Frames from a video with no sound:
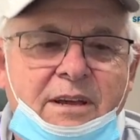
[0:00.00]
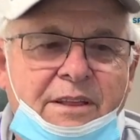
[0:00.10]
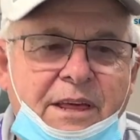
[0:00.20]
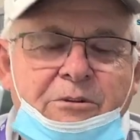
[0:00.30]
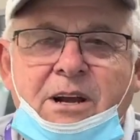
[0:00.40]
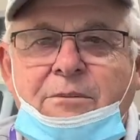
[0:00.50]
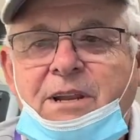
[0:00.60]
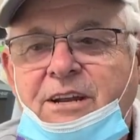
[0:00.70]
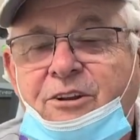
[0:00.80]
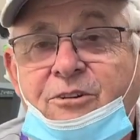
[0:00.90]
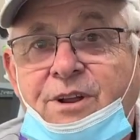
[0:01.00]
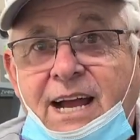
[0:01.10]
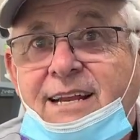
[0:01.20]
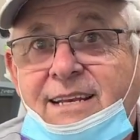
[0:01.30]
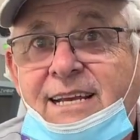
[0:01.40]
they were coming in and doing
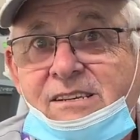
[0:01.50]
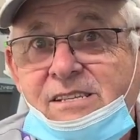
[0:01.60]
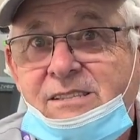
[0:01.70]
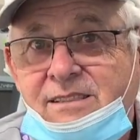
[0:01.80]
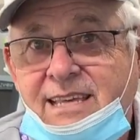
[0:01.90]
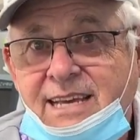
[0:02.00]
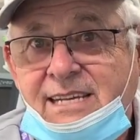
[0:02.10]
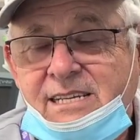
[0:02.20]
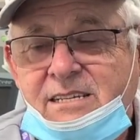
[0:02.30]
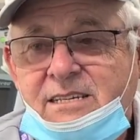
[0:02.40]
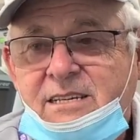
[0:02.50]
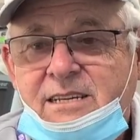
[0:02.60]
eye test things.